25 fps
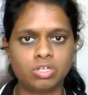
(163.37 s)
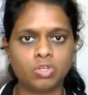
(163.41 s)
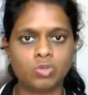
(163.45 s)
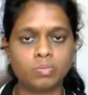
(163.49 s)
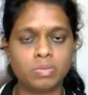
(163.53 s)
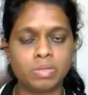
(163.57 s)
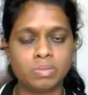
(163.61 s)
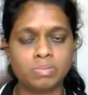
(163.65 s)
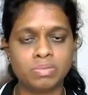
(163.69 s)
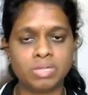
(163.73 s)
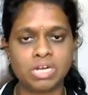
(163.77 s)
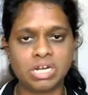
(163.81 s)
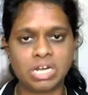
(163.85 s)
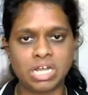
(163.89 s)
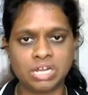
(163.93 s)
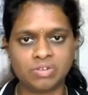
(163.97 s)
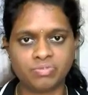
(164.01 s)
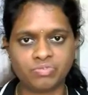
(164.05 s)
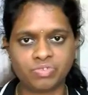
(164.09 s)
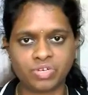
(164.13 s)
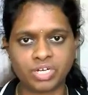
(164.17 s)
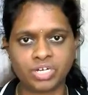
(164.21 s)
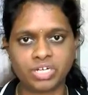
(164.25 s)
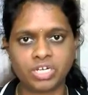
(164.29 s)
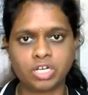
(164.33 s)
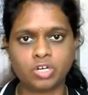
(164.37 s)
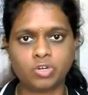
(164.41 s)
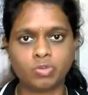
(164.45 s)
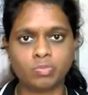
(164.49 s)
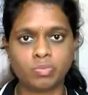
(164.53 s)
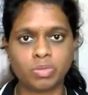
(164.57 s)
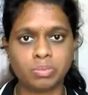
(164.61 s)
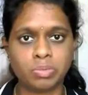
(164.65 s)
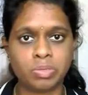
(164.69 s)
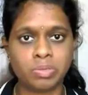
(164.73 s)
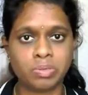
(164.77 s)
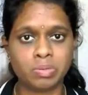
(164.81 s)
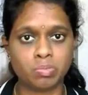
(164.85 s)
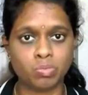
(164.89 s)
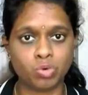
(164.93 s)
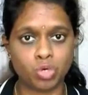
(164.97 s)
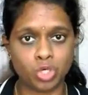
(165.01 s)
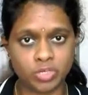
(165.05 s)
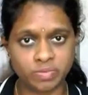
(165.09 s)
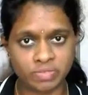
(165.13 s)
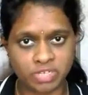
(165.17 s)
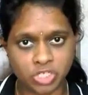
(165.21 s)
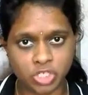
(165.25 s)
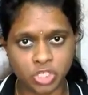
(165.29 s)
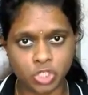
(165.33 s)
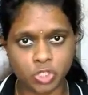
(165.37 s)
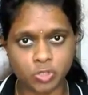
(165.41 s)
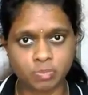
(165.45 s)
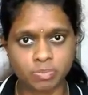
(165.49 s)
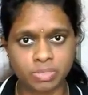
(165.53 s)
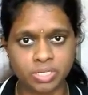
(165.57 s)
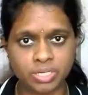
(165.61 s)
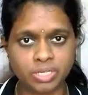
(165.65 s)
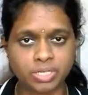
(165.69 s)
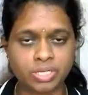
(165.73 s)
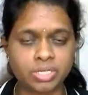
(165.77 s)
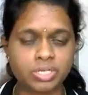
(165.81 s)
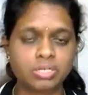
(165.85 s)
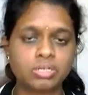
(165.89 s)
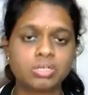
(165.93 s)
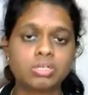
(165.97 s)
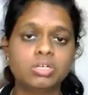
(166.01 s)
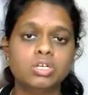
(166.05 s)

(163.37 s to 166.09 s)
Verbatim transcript: you may be a life trainer, you may be a motivation speaker,